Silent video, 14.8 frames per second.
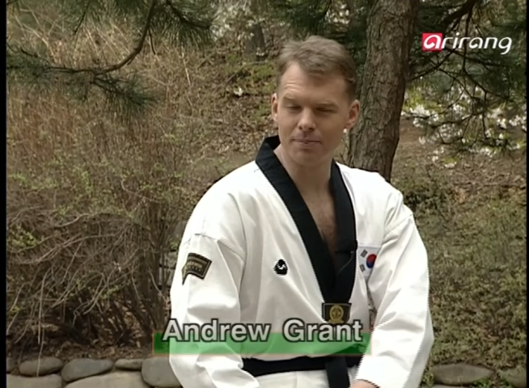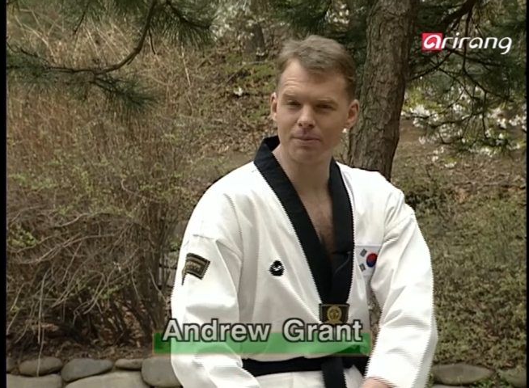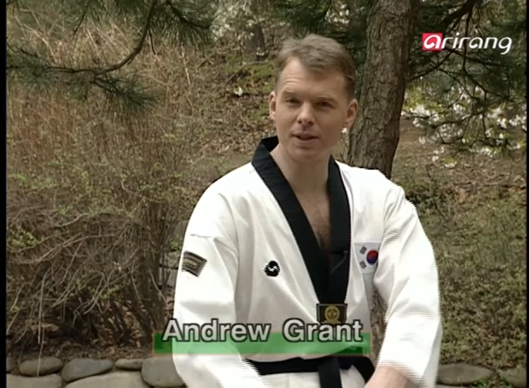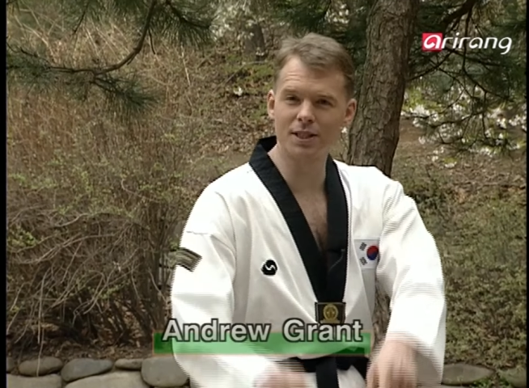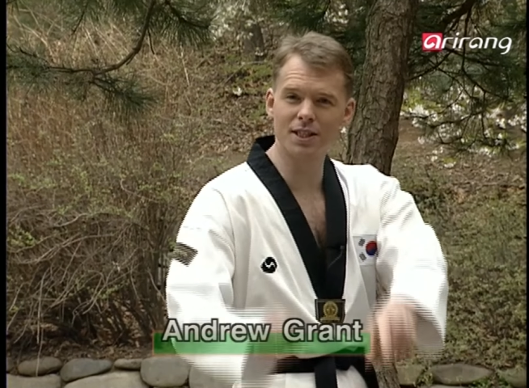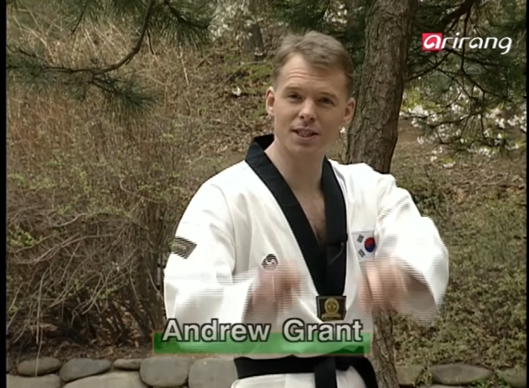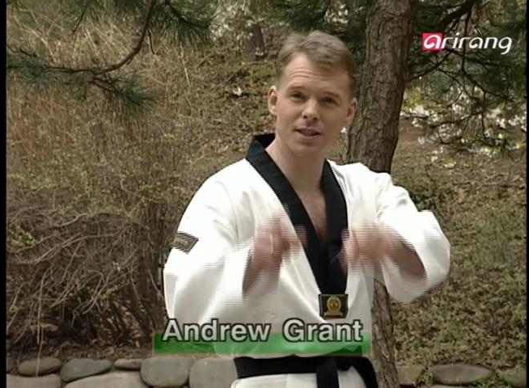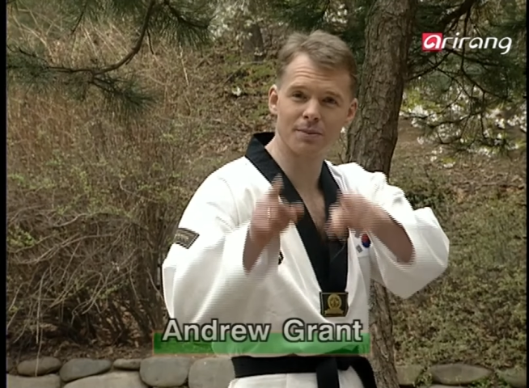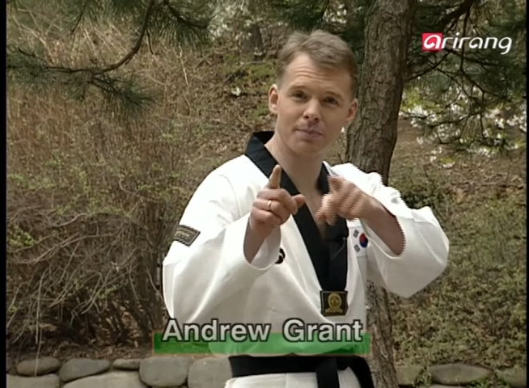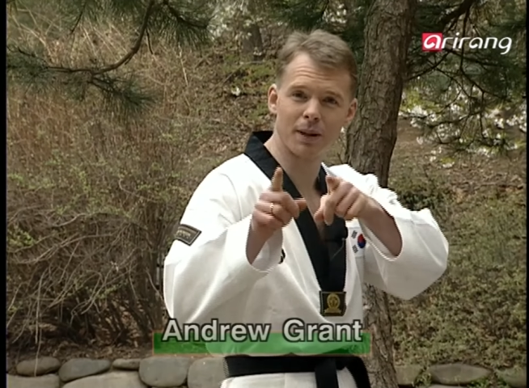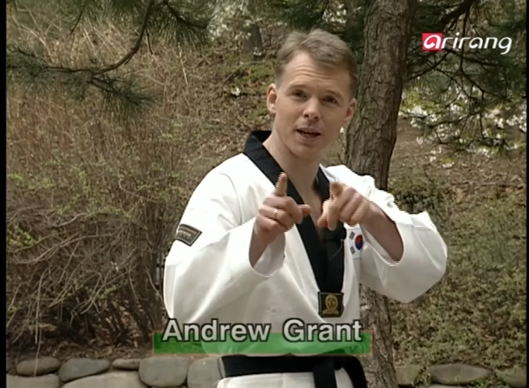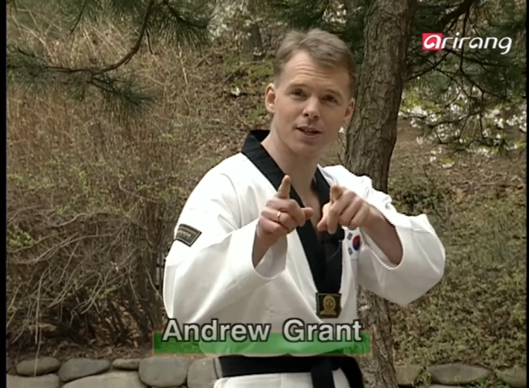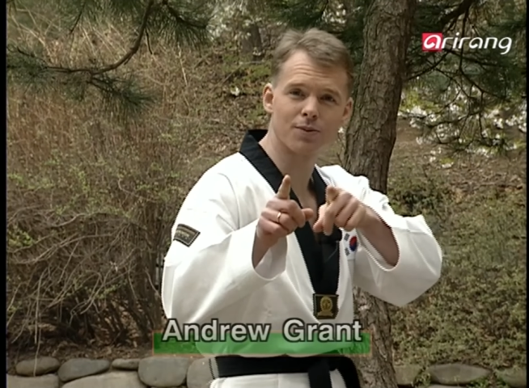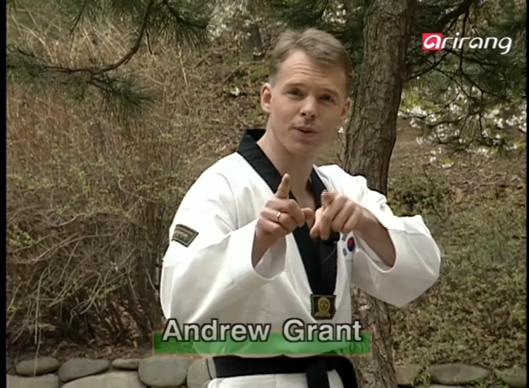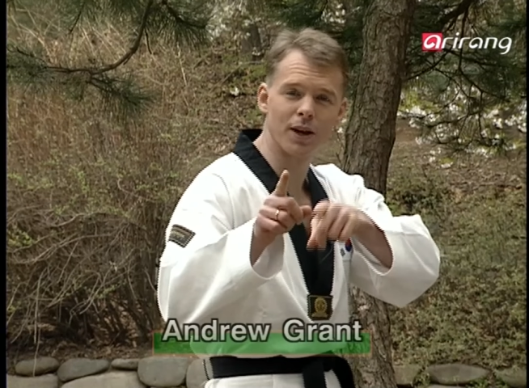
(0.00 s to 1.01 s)
This is the
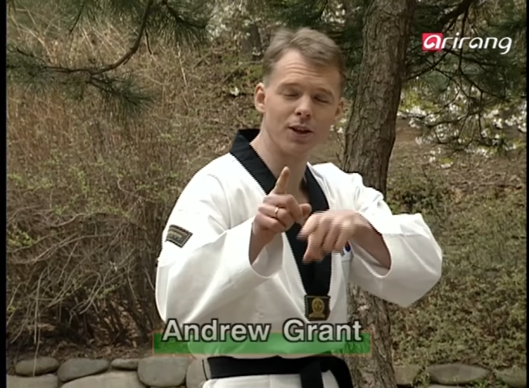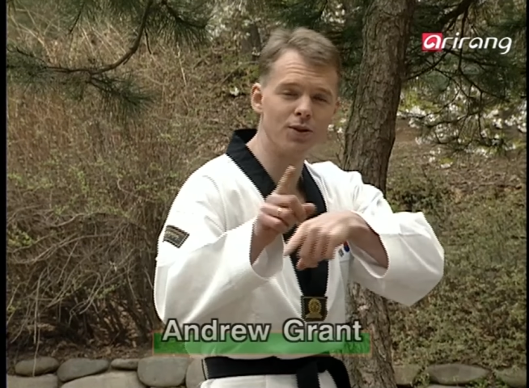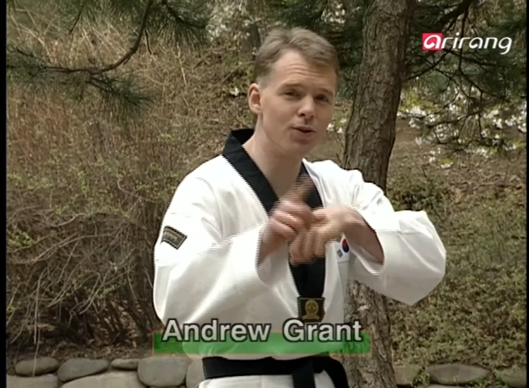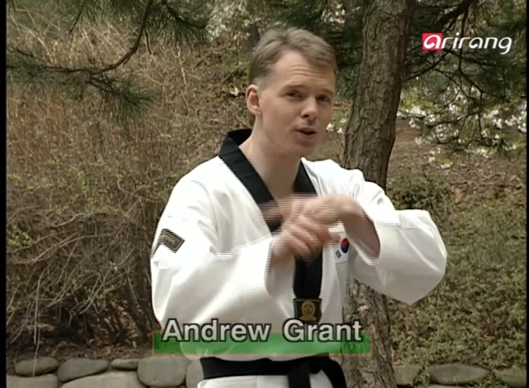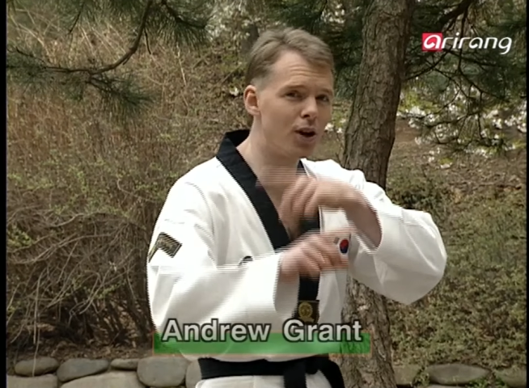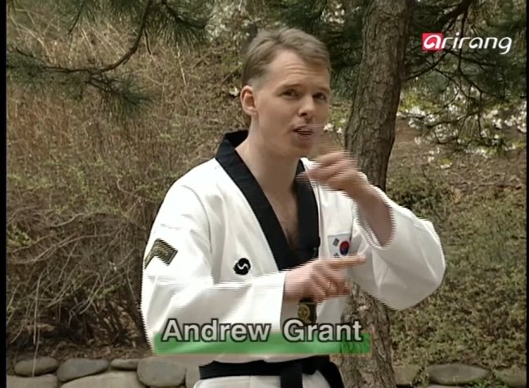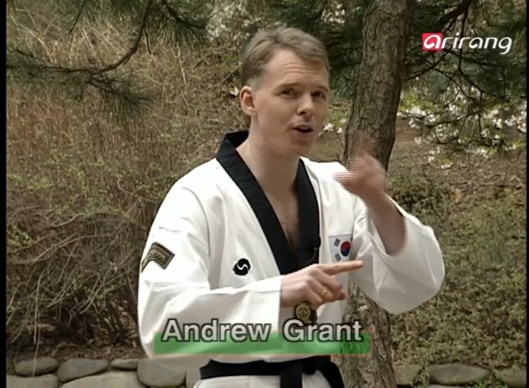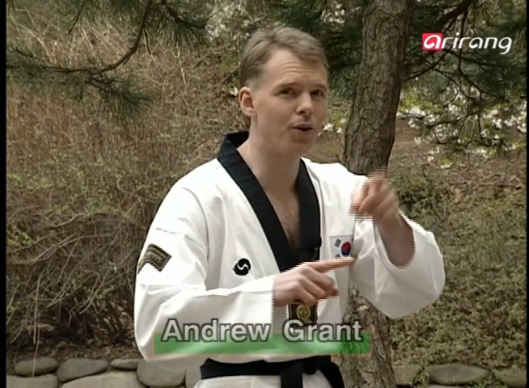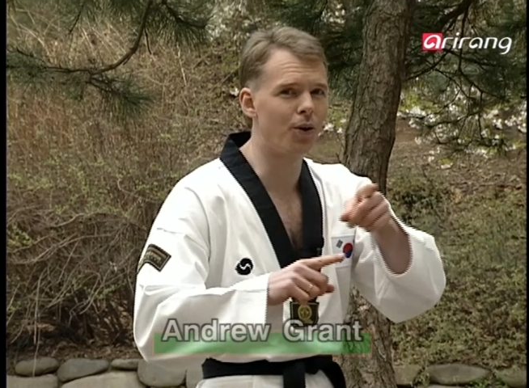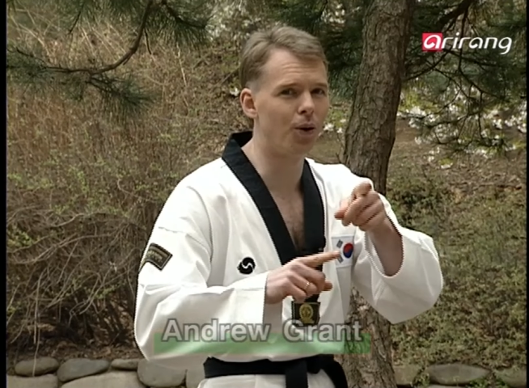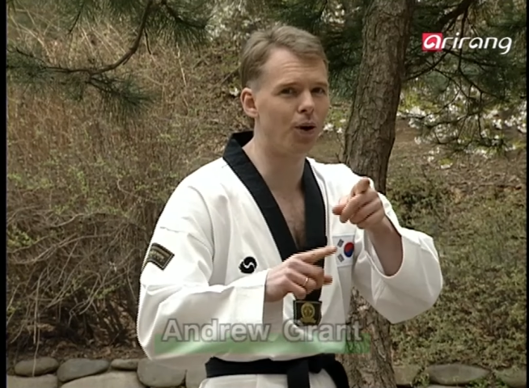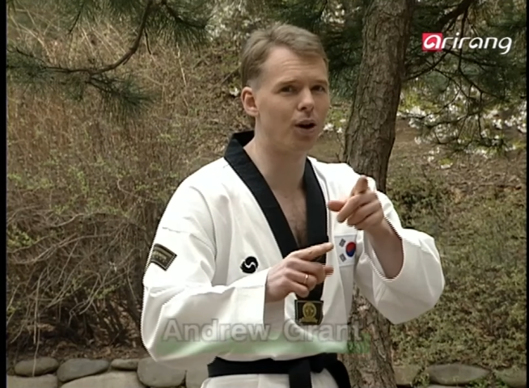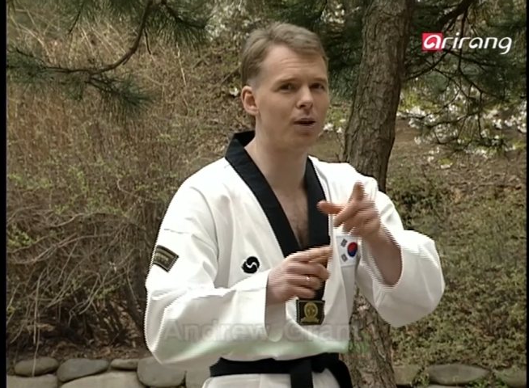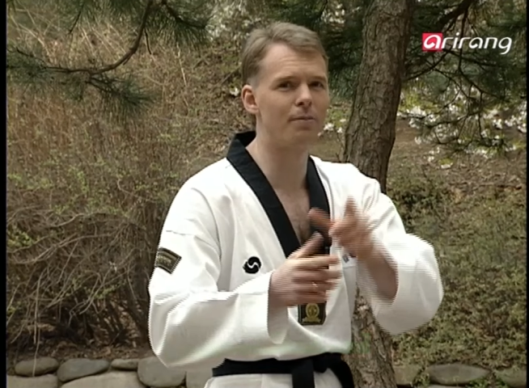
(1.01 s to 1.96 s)
place where you learn all